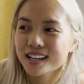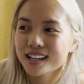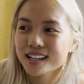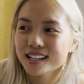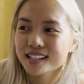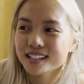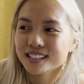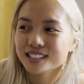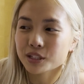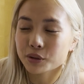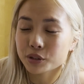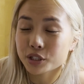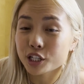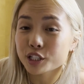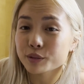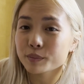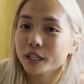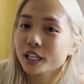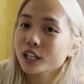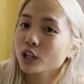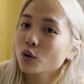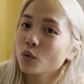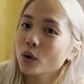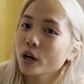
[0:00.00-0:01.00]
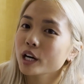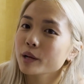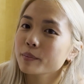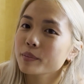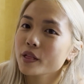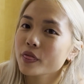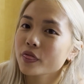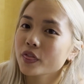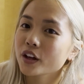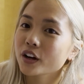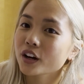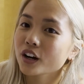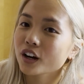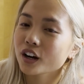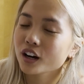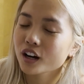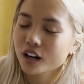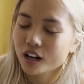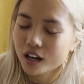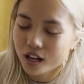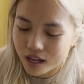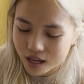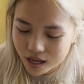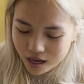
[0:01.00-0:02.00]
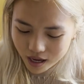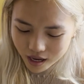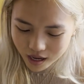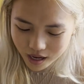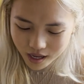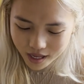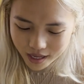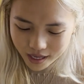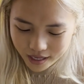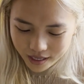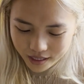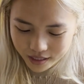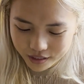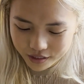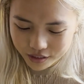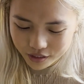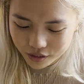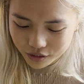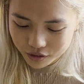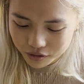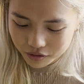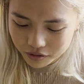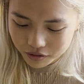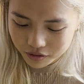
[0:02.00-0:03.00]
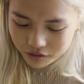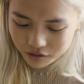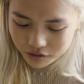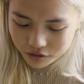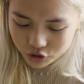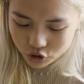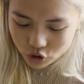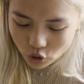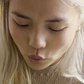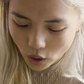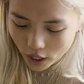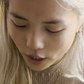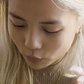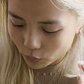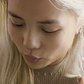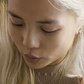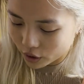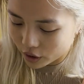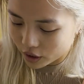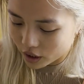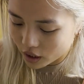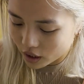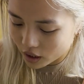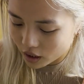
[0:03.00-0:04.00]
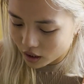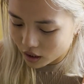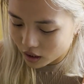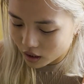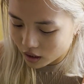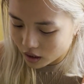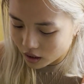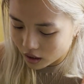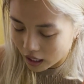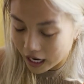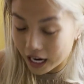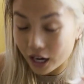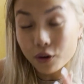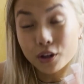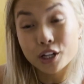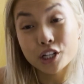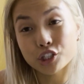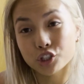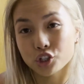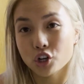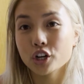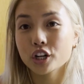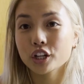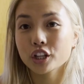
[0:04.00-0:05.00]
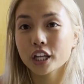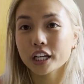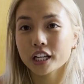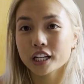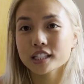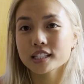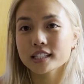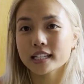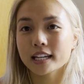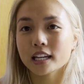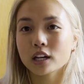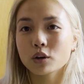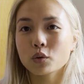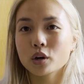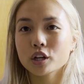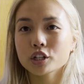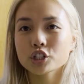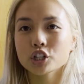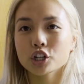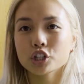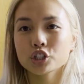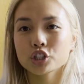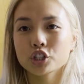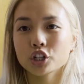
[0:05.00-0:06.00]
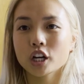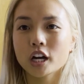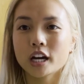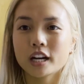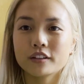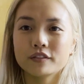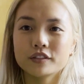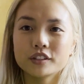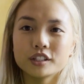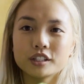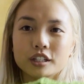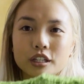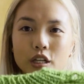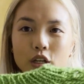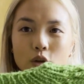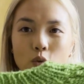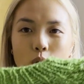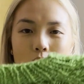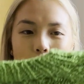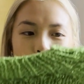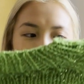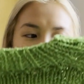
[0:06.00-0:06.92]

so it does make it quite a bit thinner. And so I already started like a second one just to kind of see what it would